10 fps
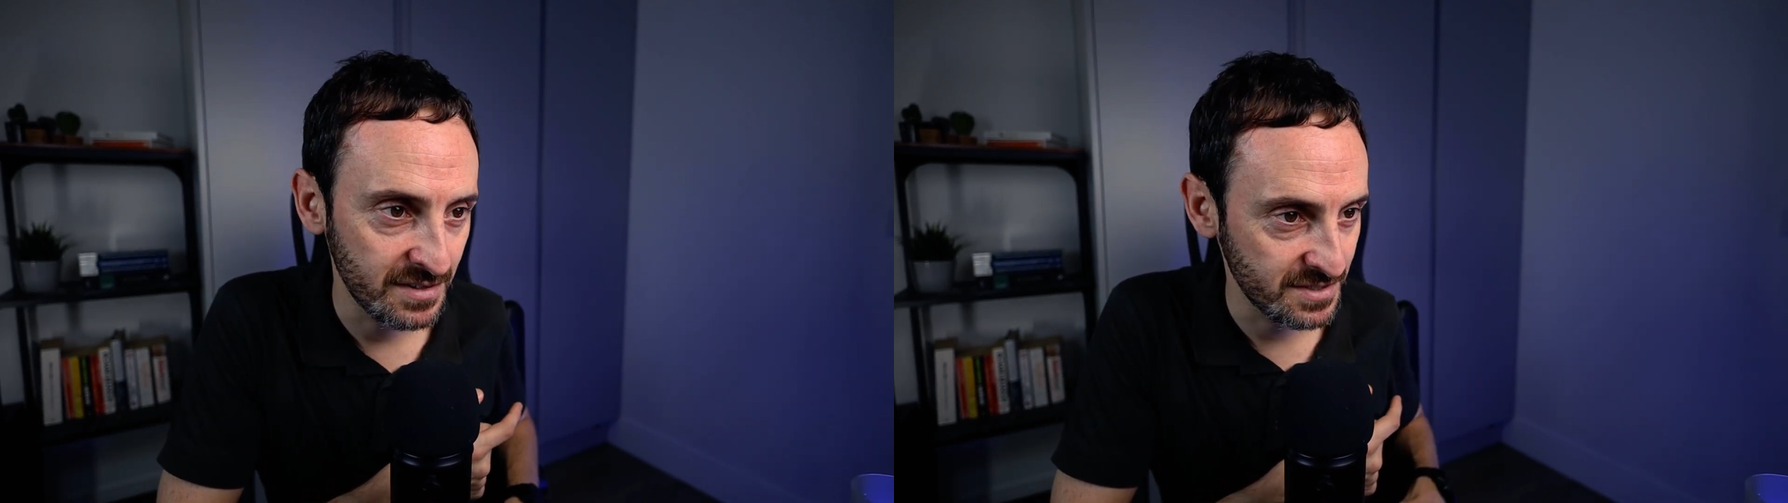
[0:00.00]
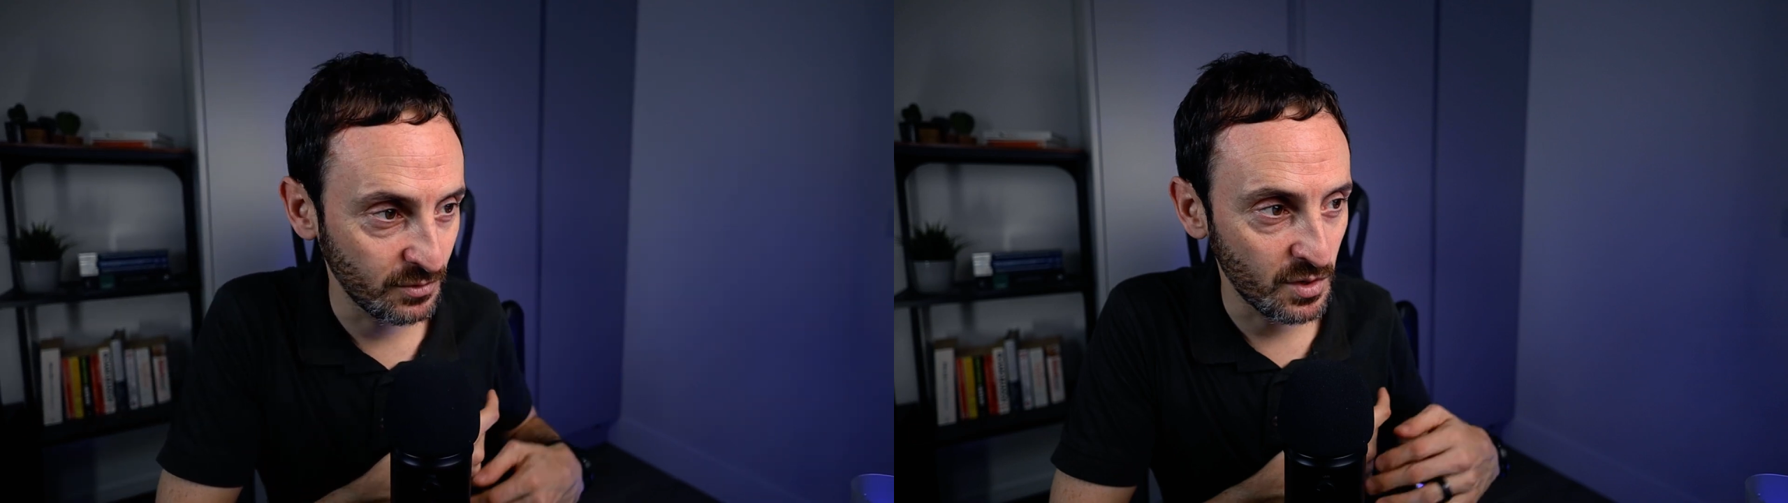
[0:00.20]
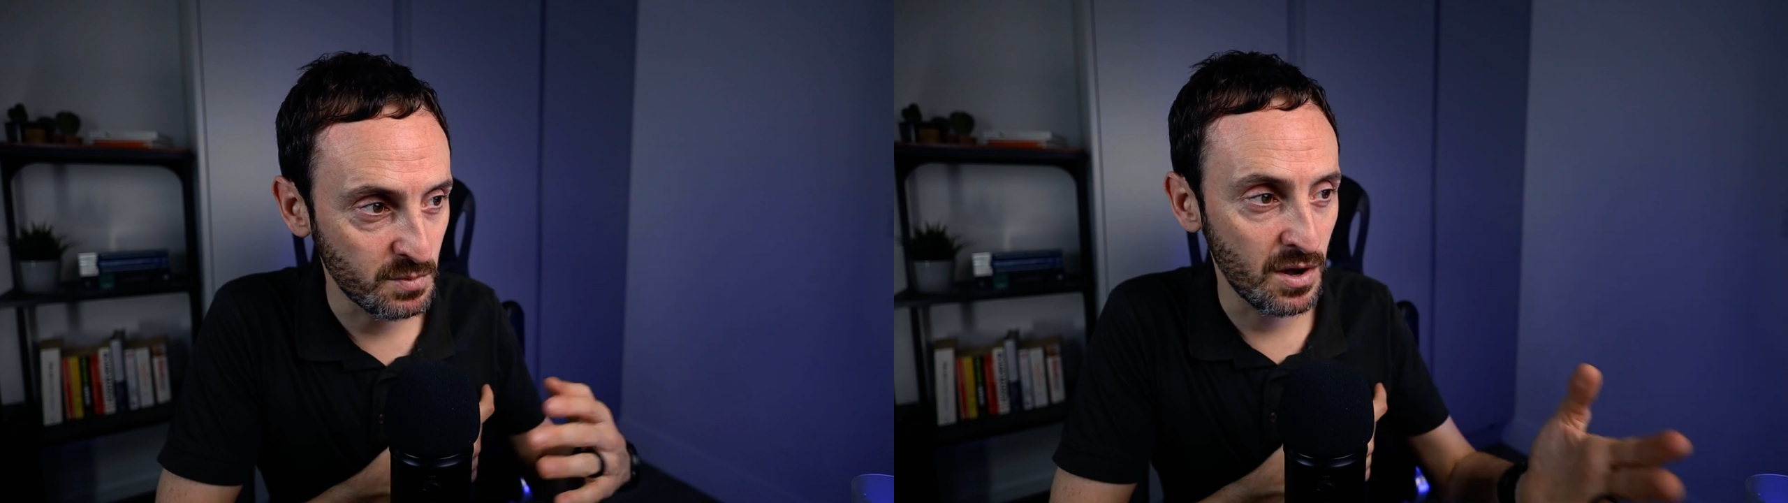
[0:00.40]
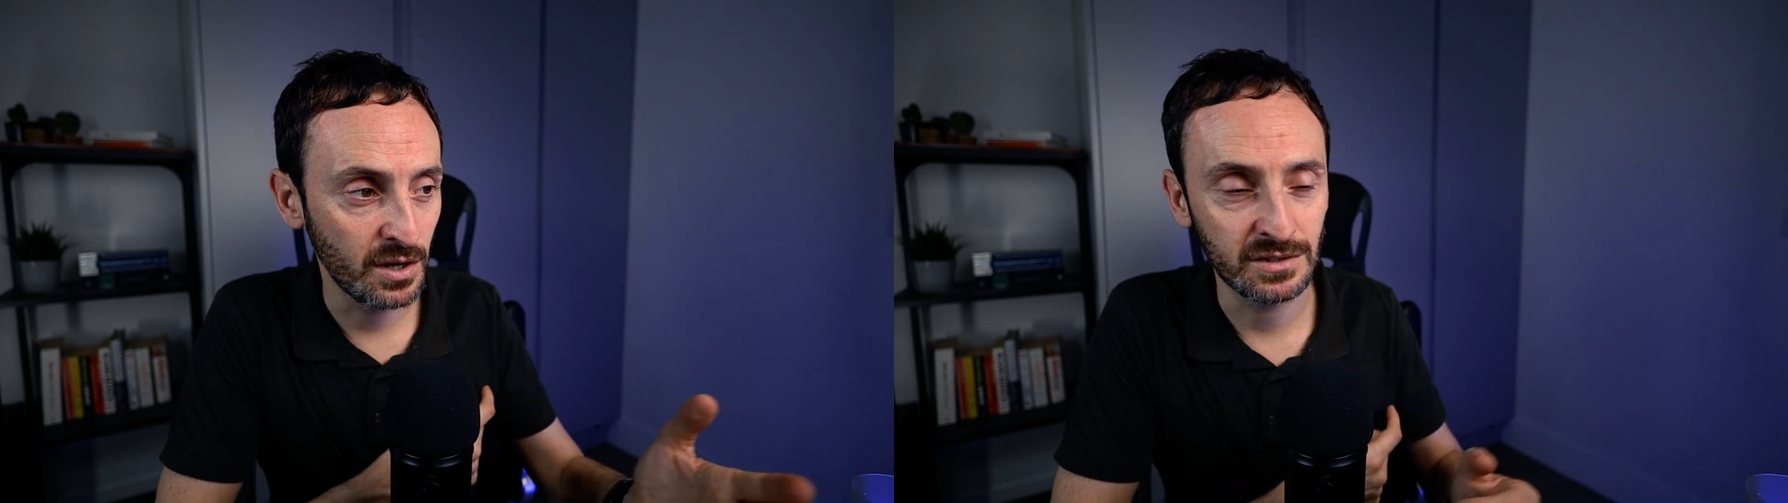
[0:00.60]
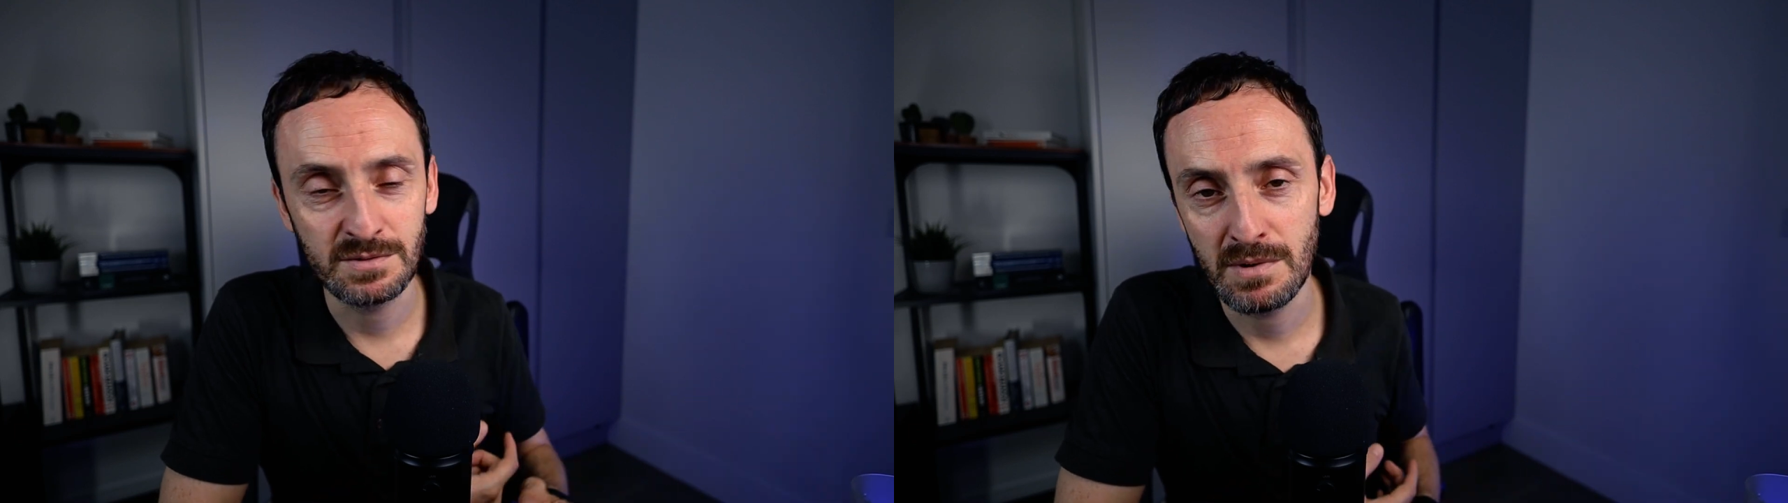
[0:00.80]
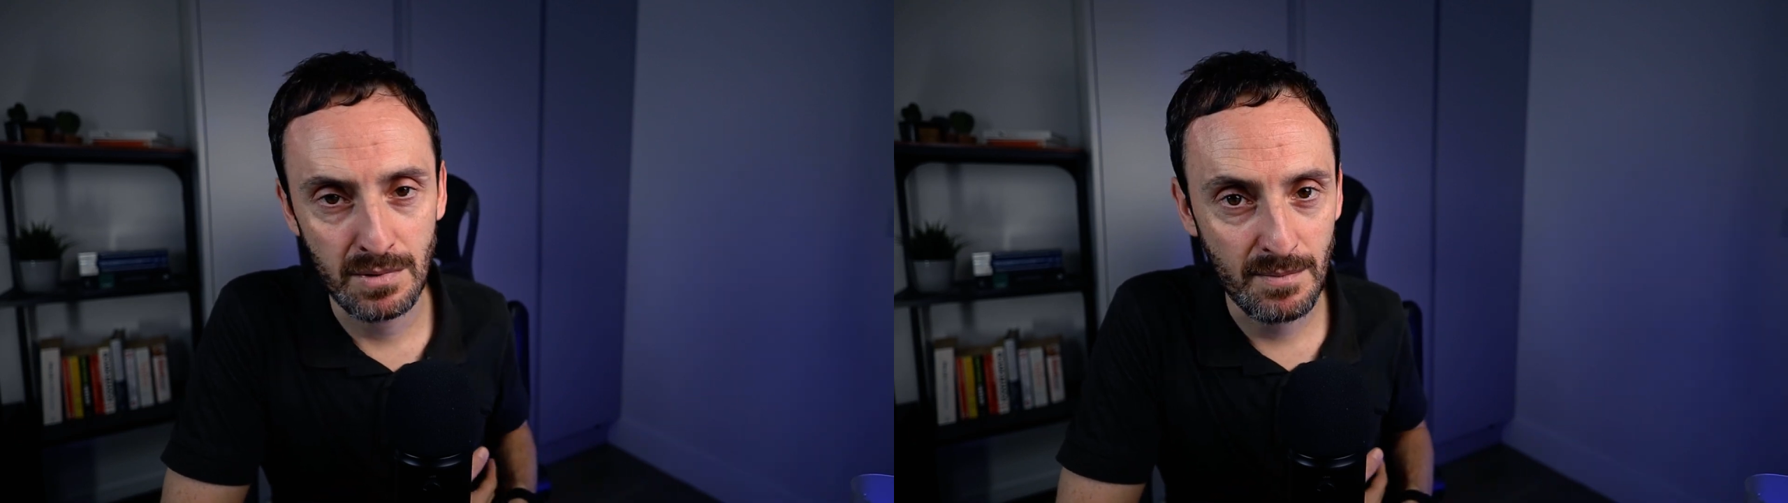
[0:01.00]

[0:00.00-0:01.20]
It's another product that's made by